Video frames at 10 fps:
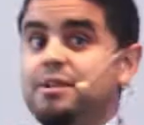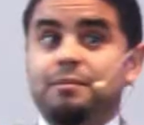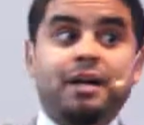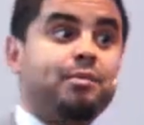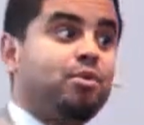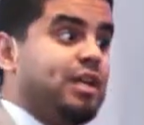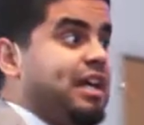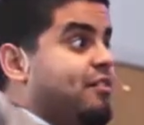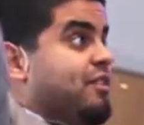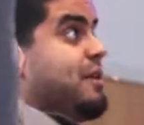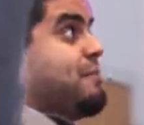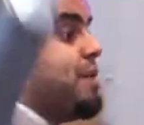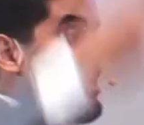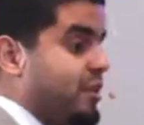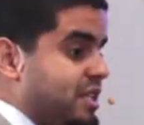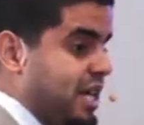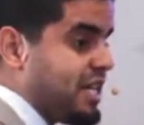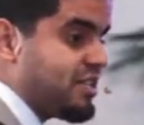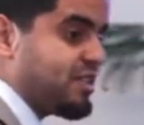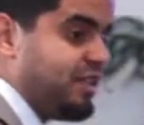end of the Bible we have
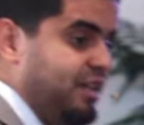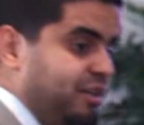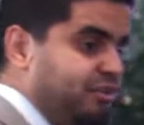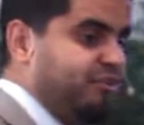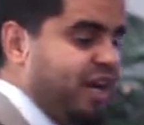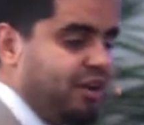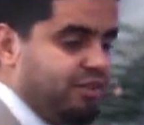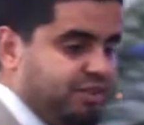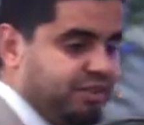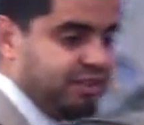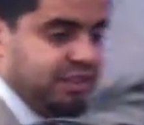paradise found.